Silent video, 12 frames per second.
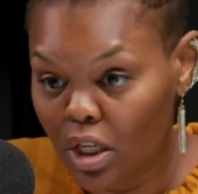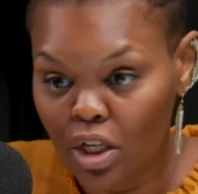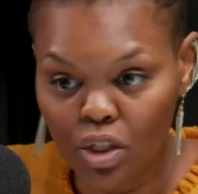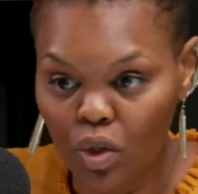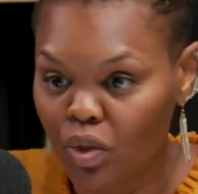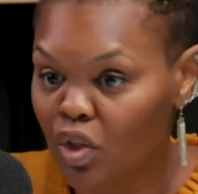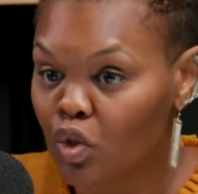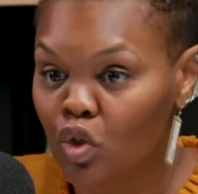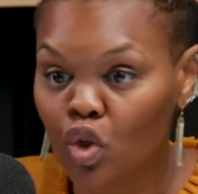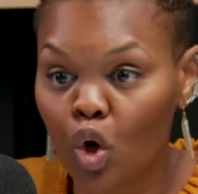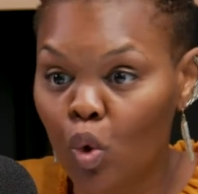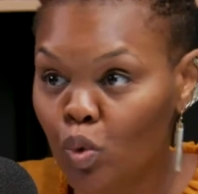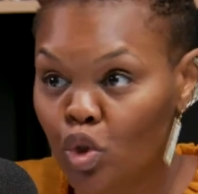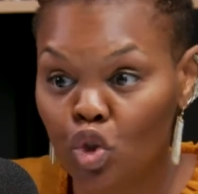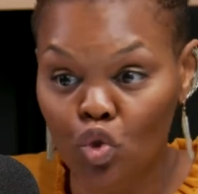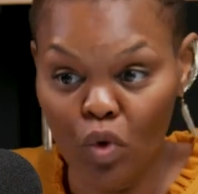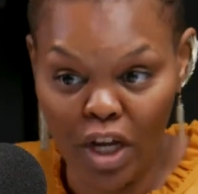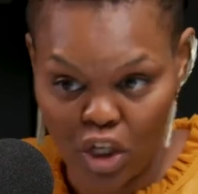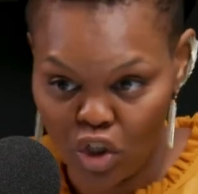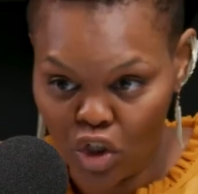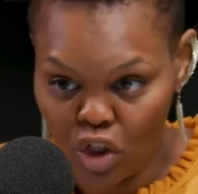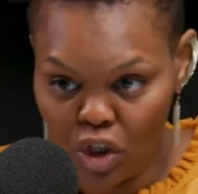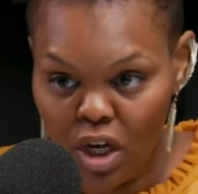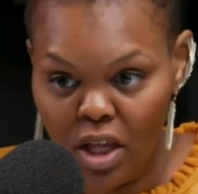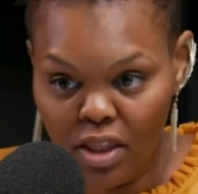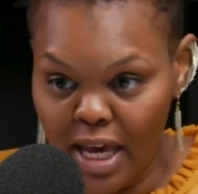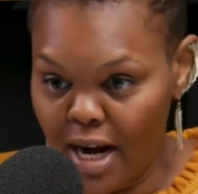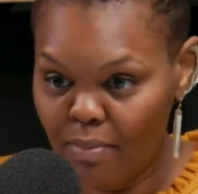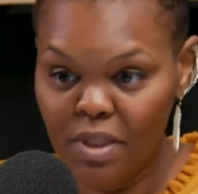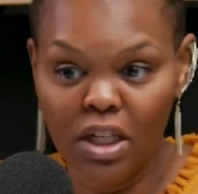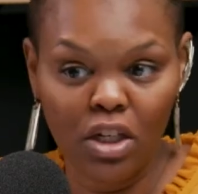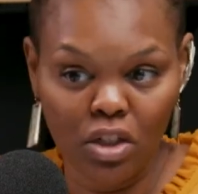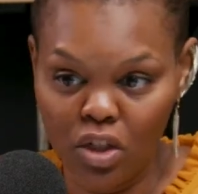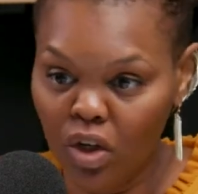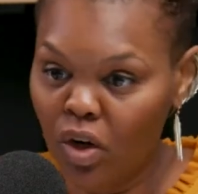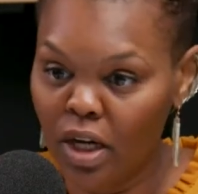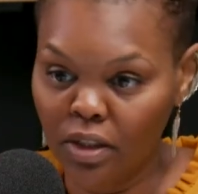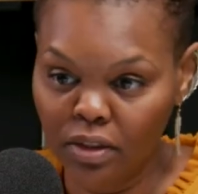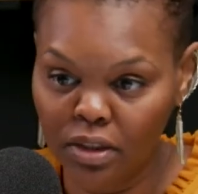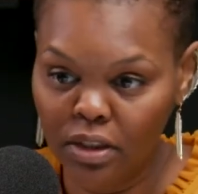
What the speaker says: So there's no stranger that I'm sending to your house.